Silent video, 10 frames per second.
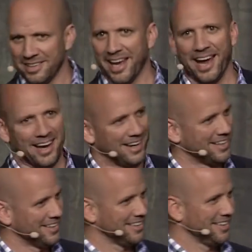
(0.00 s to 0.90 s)
yeah.
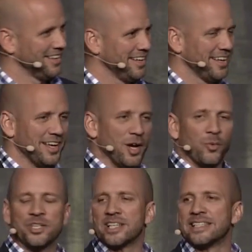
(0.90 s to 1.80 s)

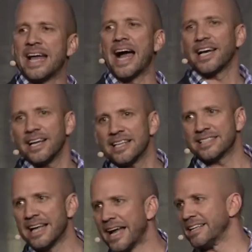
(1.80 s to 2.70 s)
Which is not, it's
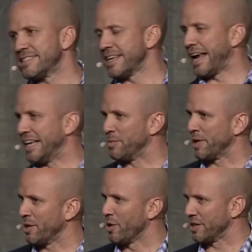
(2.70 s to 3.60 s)
not insane to be
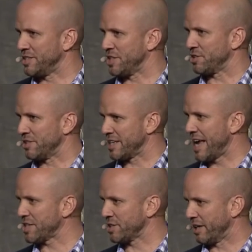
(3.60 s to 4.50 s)
a yoga teacher. It's
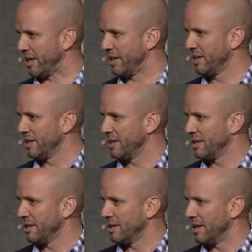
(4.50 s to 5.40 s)
actually
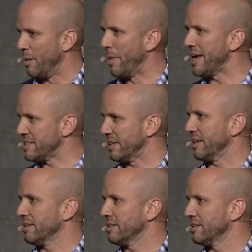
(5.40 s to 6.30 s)
amazing
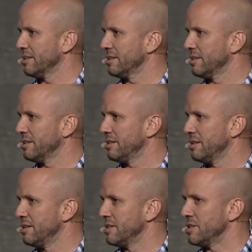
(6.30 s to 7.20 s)

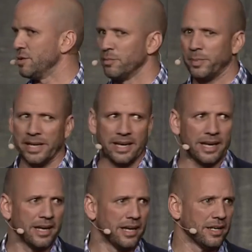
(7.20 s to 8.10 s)
to be
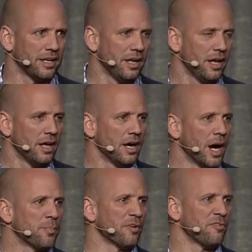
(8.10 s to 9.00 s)
in a
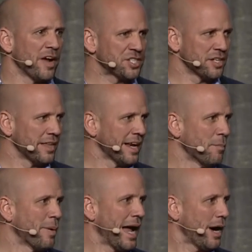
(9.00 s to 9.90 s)
profession that
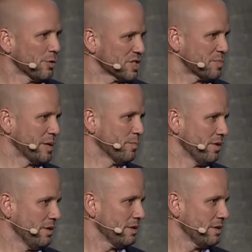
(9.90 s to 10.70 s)
empowers people,